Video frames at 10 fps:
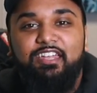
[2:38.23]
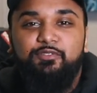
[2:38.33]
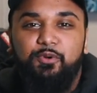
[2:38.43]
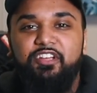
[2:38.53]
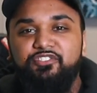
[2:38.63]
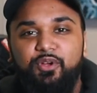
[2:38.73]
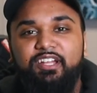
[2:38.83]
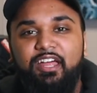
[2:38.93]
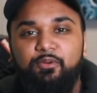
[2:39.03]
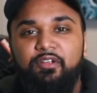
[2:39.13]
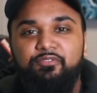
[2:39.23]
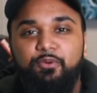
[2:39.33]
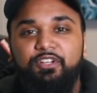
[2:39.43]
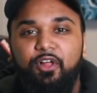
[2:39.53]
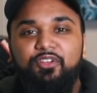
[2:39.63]
and it's priced right at around
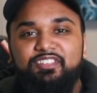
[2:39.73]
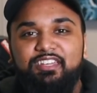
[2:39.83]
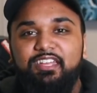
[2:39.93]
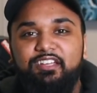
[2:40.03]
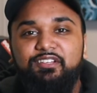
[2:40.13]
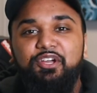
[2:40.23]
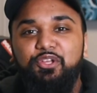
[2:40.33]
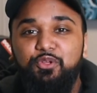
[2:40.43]
forty dollars Canadian.